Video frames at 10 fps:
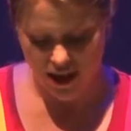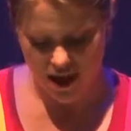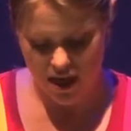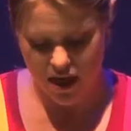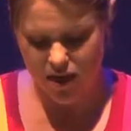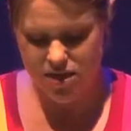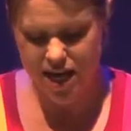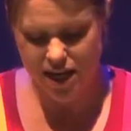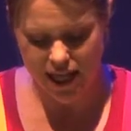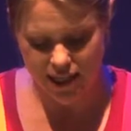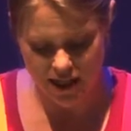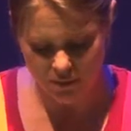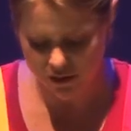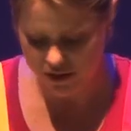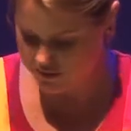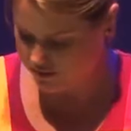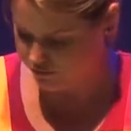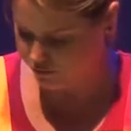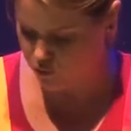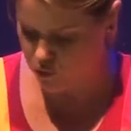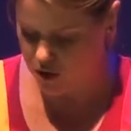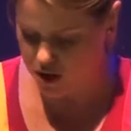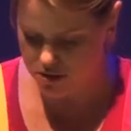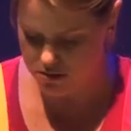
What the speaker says: And then lucky number 4.